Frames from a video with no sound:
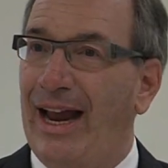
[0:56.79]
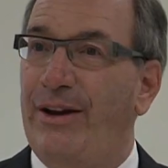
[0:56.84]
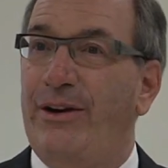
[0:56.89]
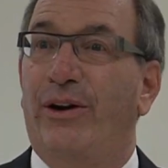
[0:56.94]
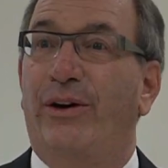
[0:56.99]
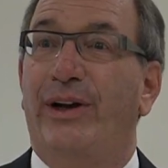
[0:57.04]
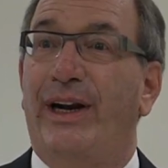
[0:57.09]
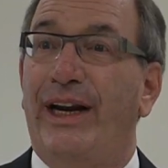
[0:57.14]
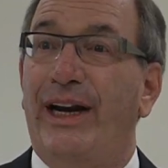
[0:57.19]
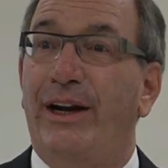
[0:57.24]
and
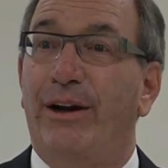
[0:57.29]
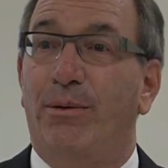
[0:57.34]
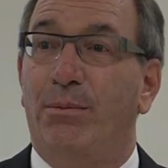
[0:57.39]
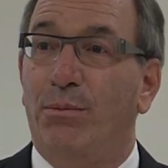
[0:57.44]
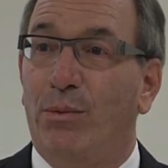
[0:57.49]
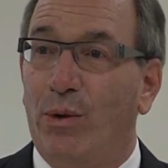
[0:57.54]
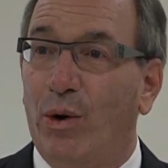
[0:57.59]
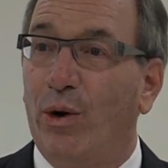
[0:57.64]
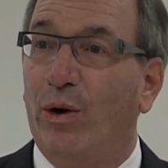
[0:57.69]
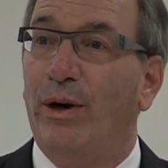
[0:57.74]
you're going to hear
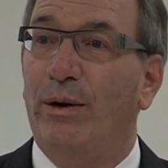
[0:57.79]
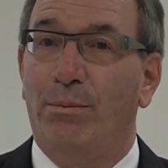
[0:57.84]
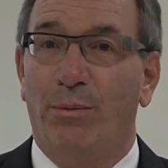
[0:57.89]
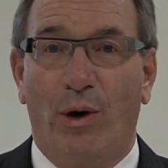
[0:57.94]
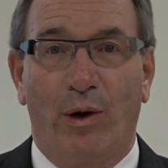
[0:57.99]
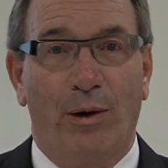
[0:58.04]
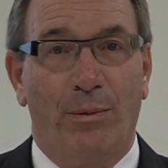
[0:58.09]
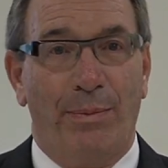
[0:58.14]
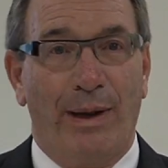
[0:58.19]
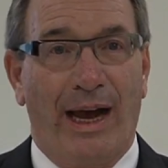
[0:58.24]
more and
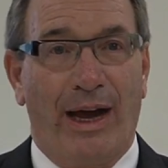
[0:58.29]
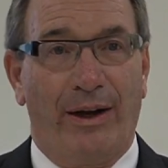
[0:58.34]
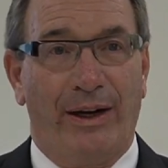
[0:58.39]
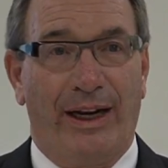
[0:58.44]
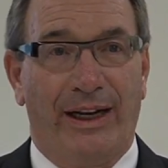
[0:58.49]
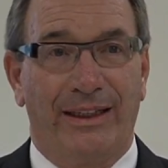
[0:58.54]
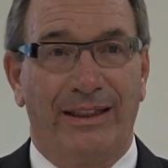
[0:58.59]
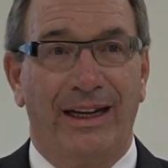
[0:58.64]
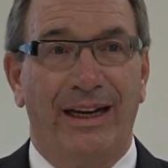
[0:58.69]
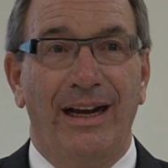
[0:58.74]
more
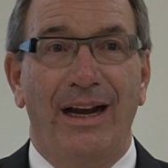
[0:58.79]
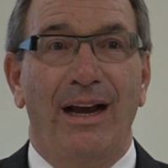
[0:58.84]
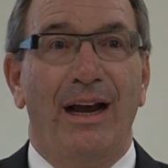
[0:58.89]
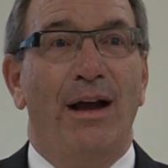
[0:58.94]
about it.